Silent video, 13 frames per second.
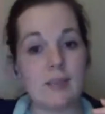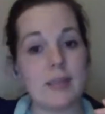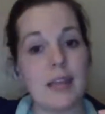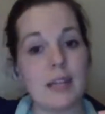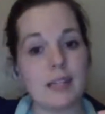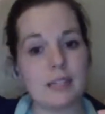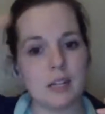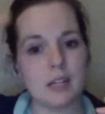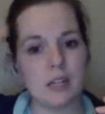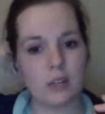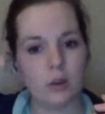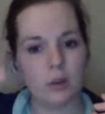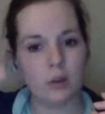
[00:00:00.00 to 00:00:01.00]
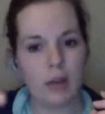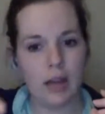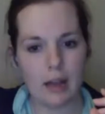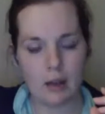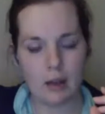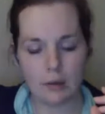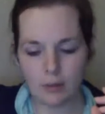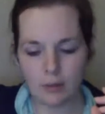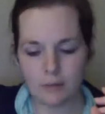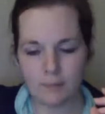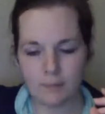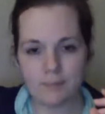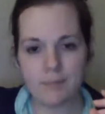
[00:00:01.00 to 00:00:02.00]
But then it started to go
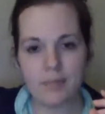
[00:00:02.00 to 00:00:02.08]
down.